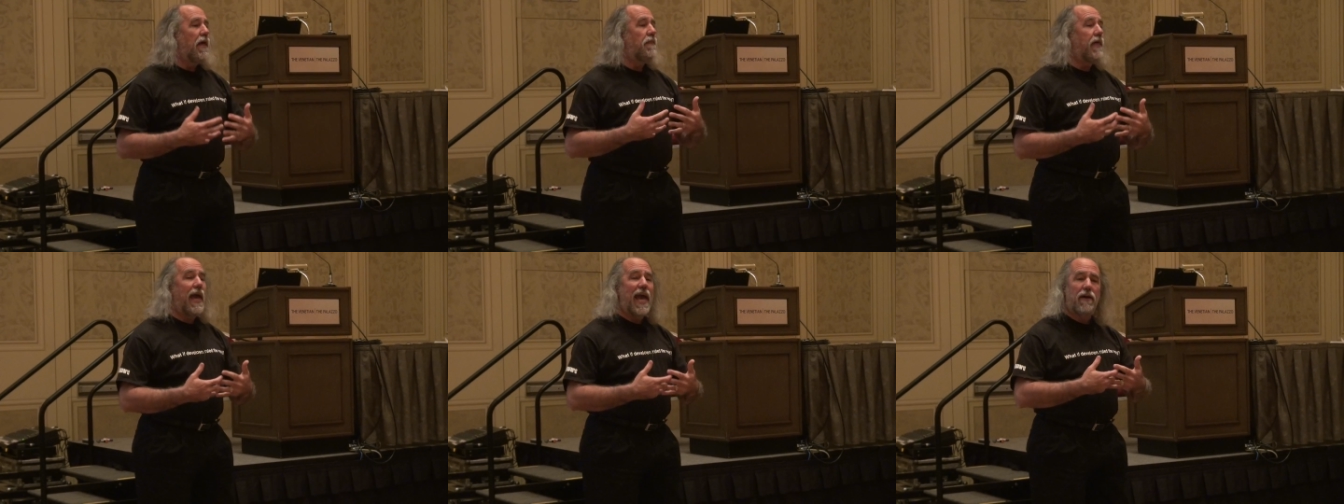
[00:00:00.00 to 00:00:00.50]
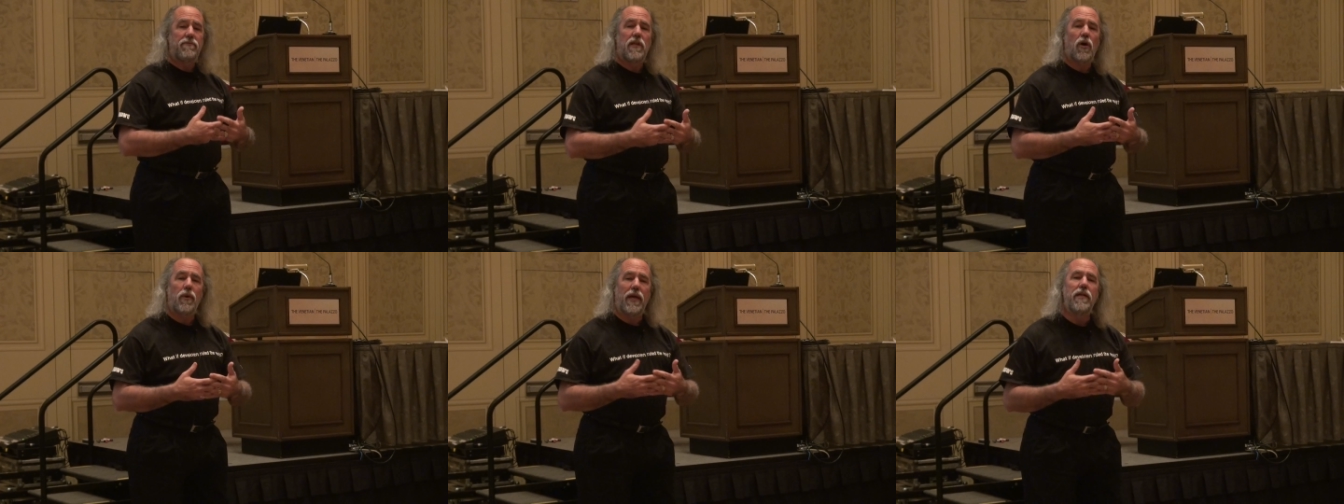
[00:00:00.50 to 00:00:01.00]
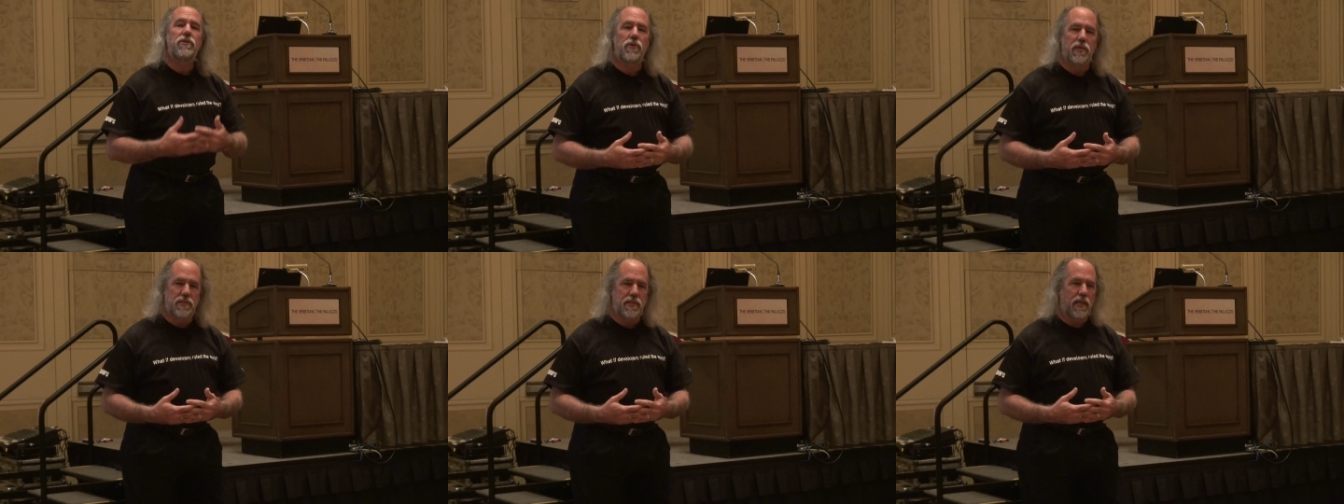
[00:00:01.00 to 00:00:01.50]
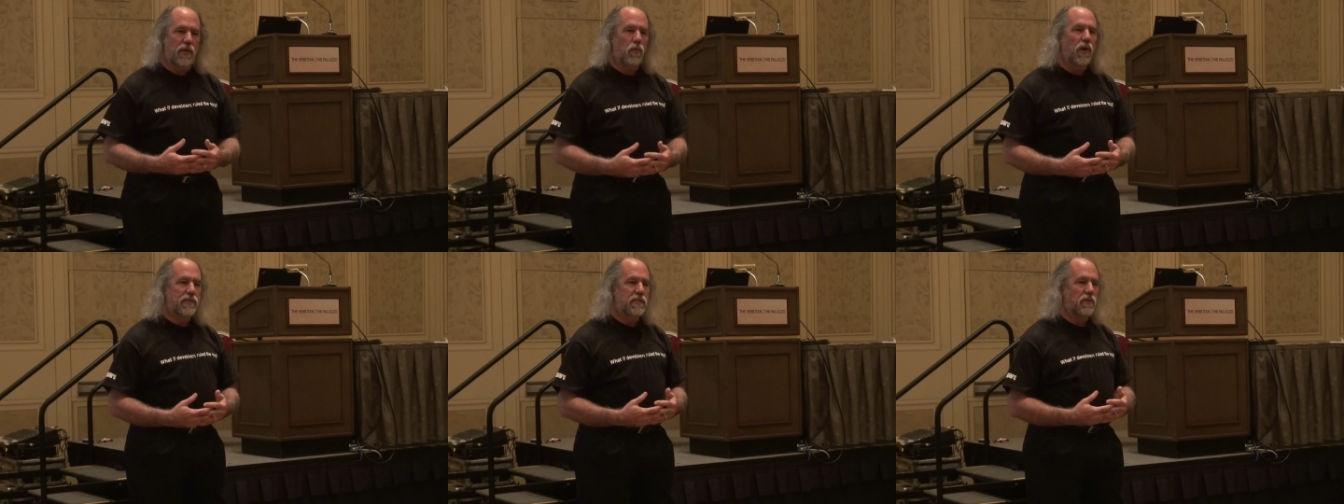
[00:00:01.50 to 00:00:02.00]
they have no interest in it
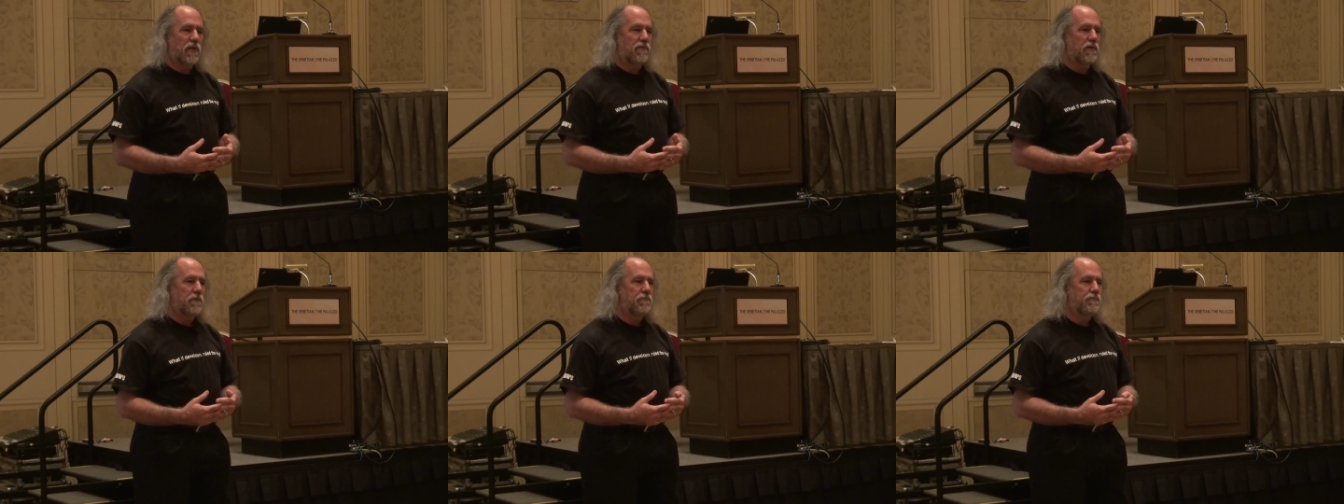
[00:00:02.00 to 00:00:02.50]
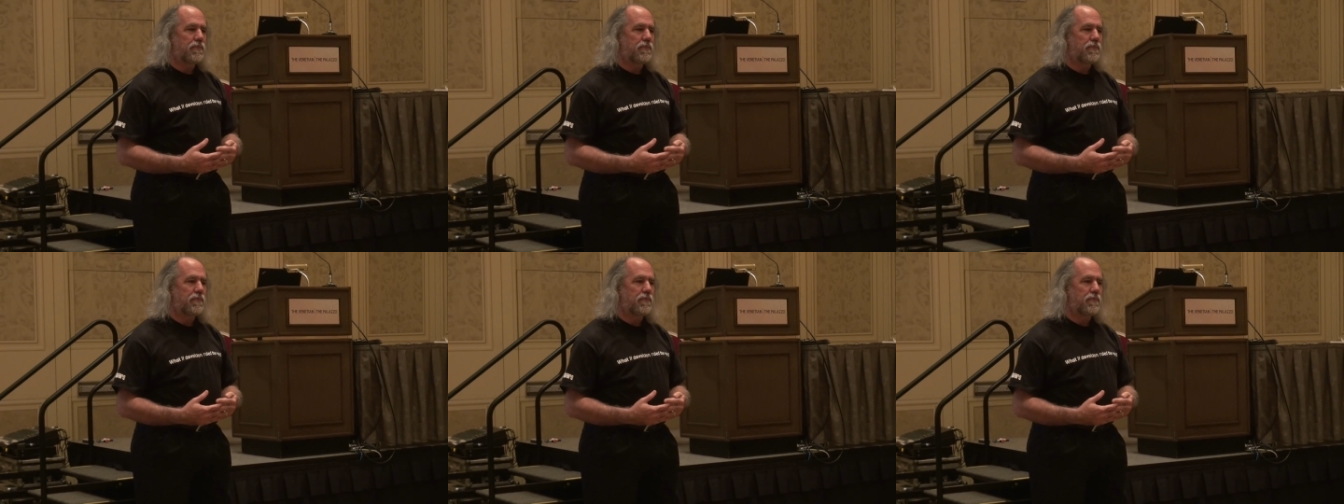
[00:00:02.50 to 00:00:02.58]
whatsoever.